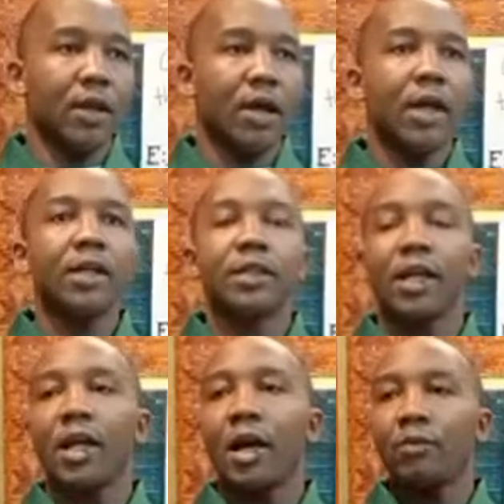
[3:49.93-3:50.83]
And he said,
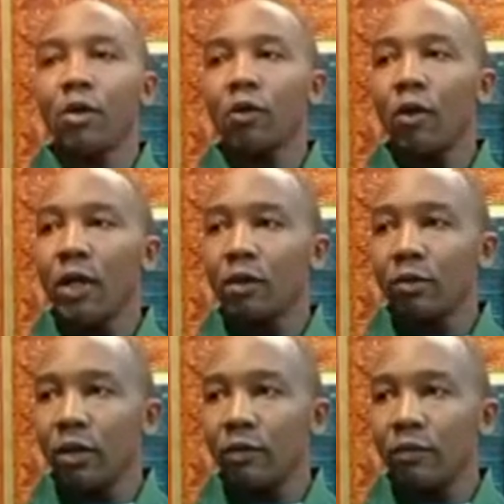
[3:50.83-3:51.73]
I am not going to
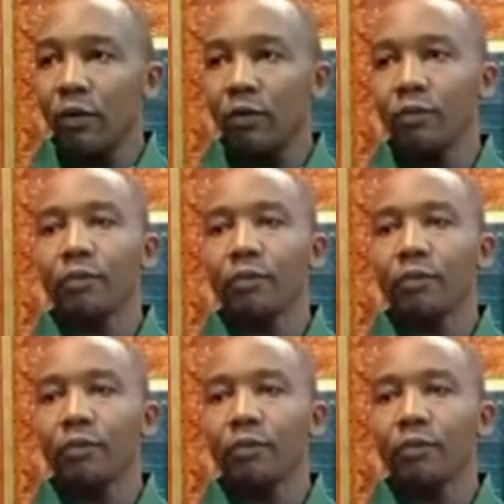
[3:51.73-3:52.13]
leave you.